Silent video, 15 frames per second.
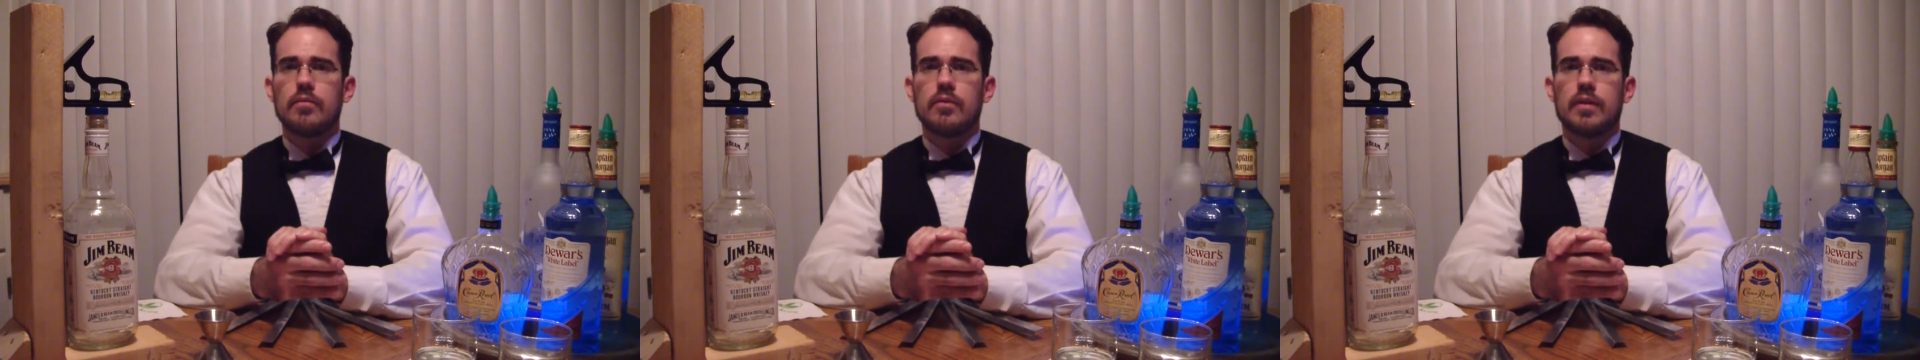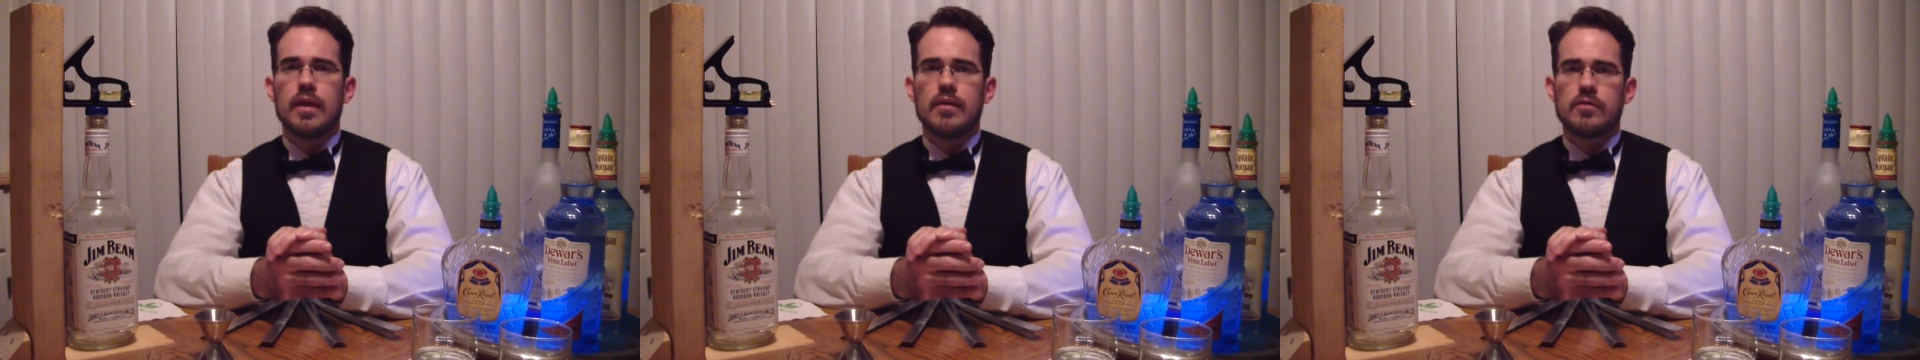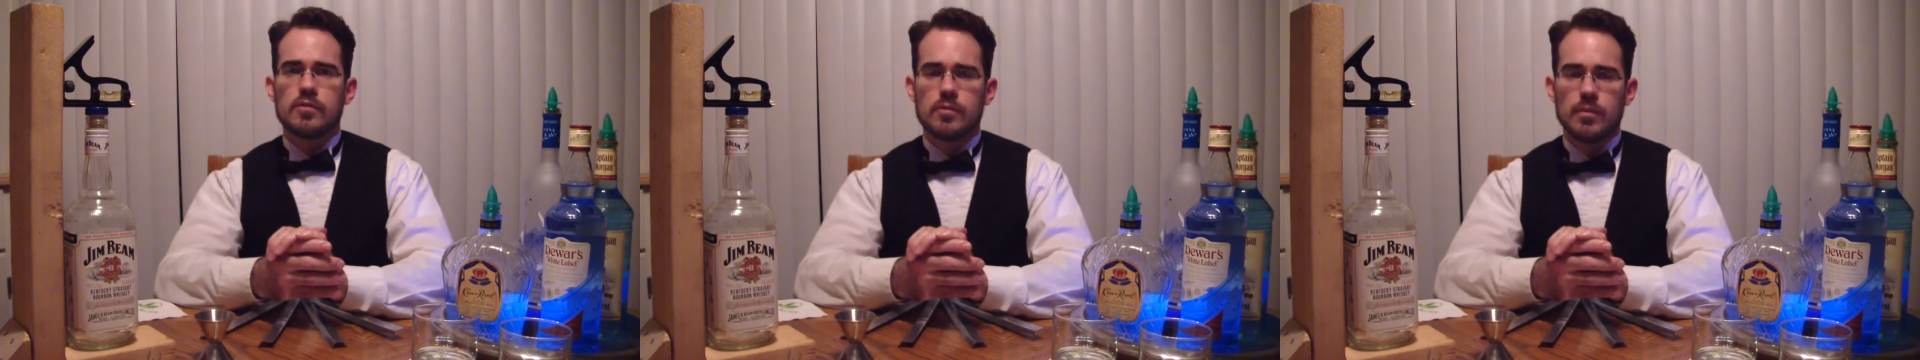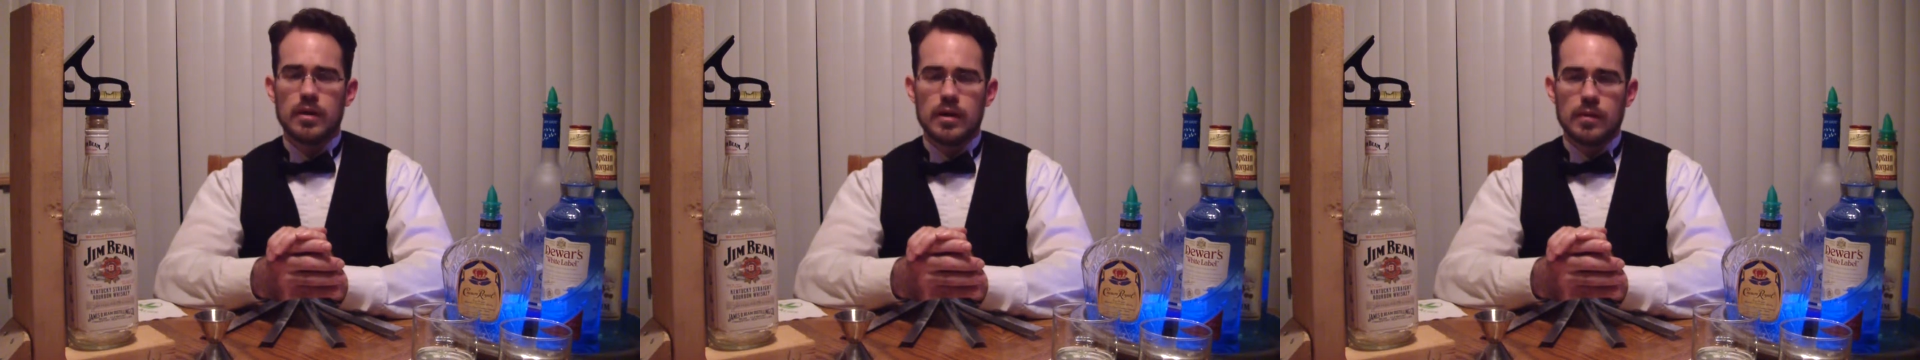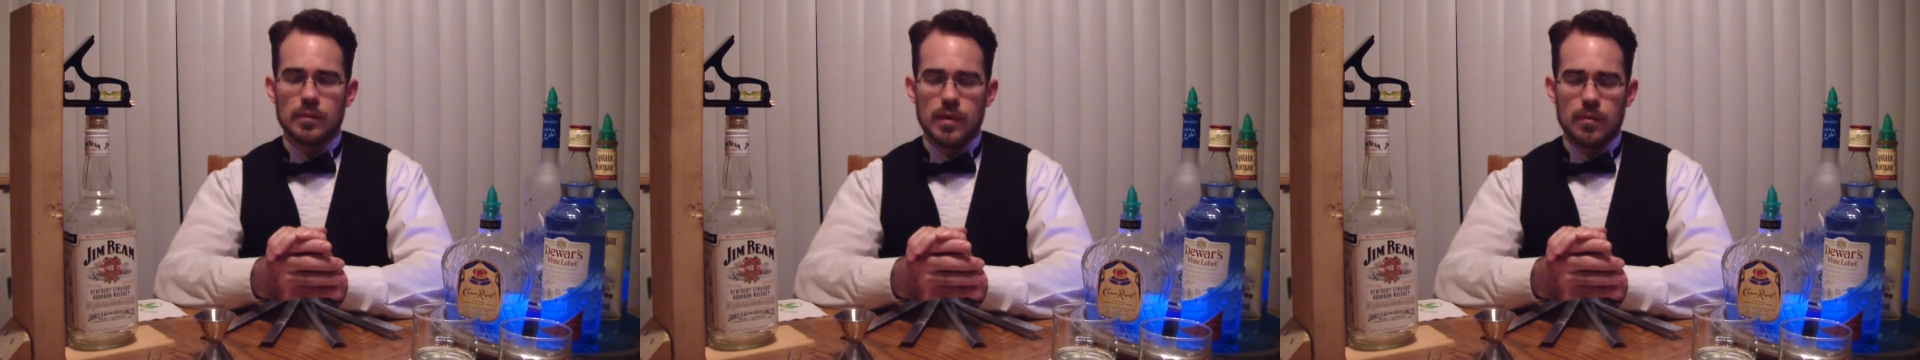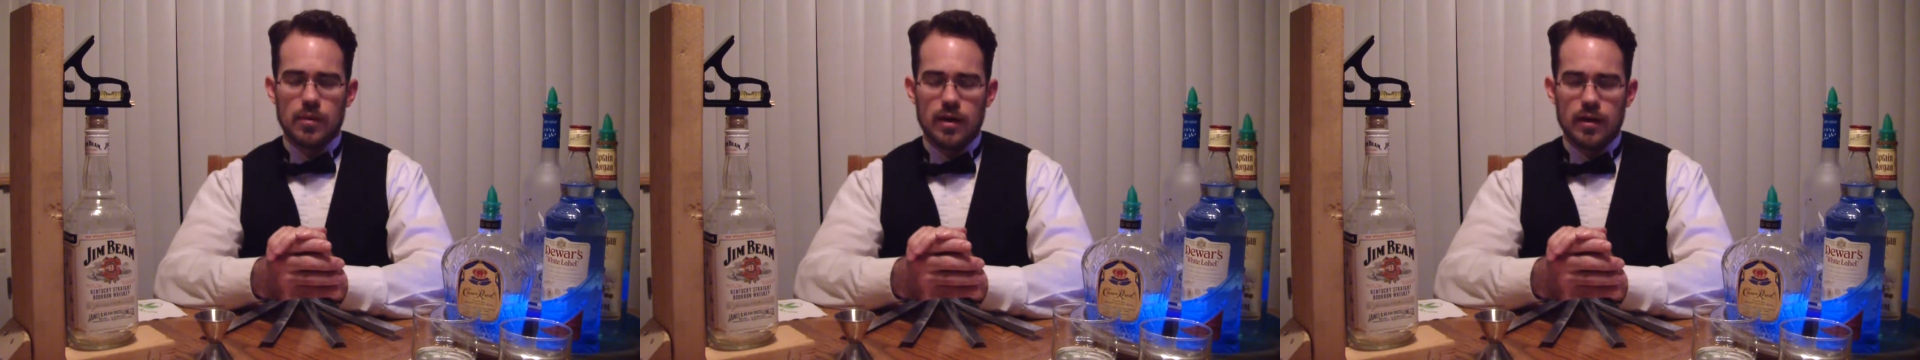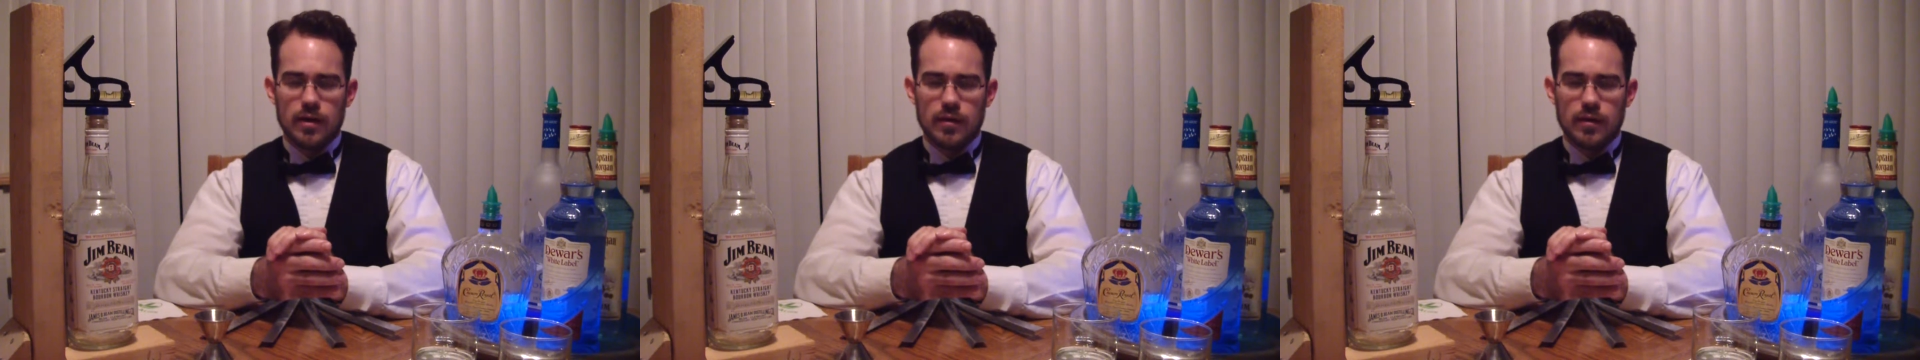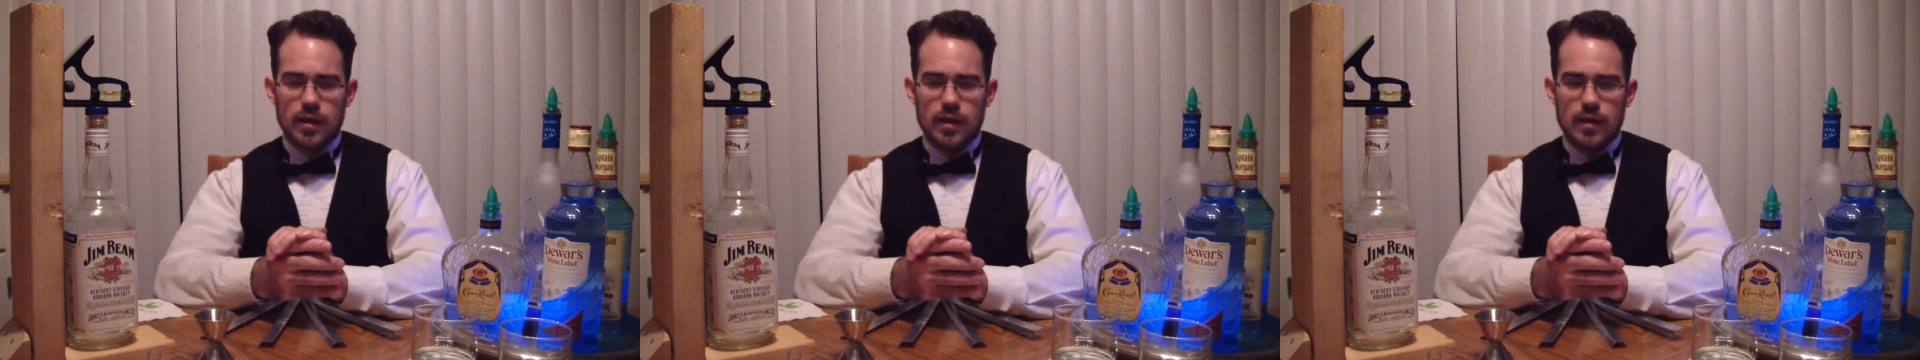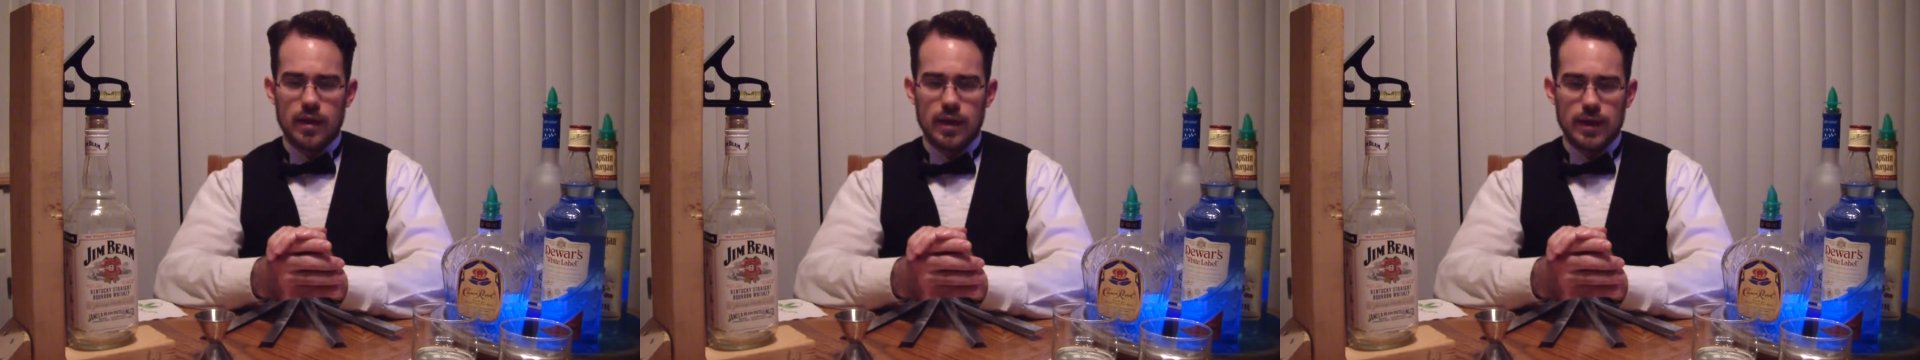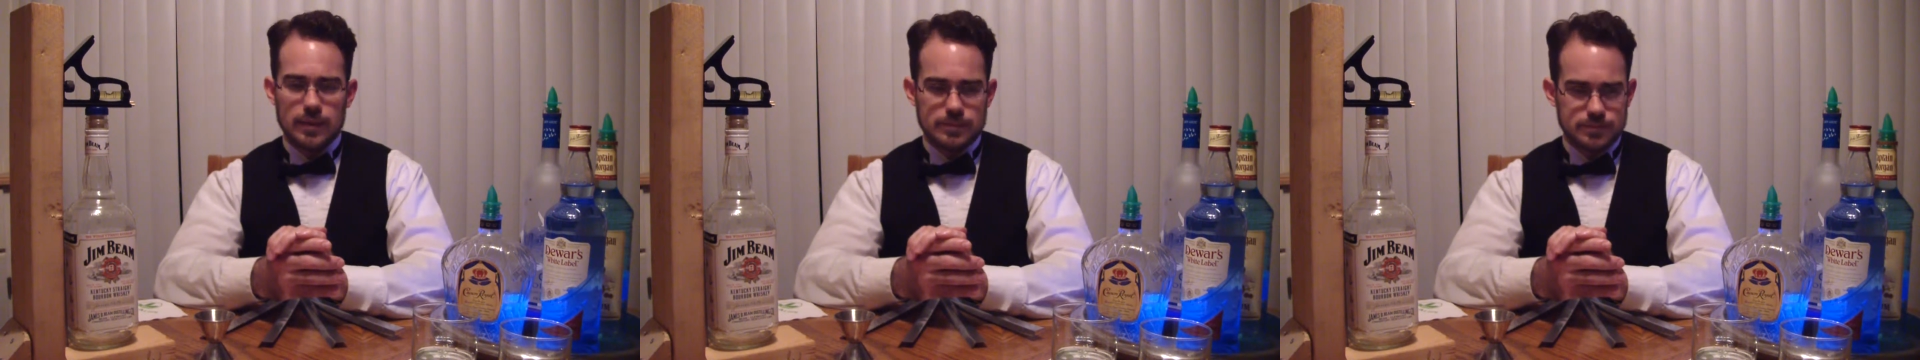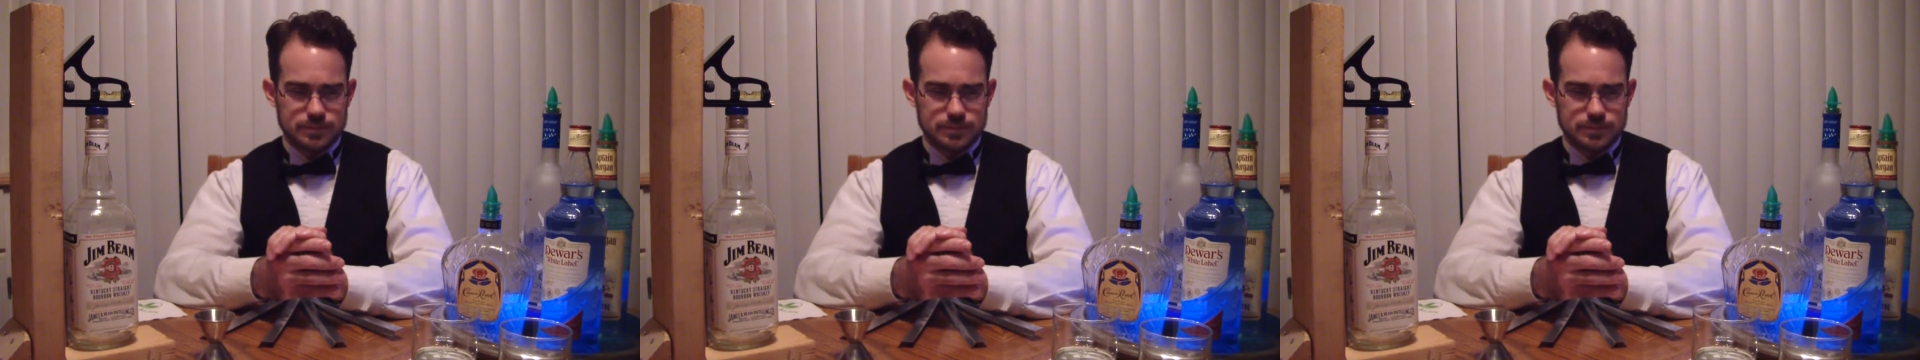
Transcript: with extra money in my pocket that night.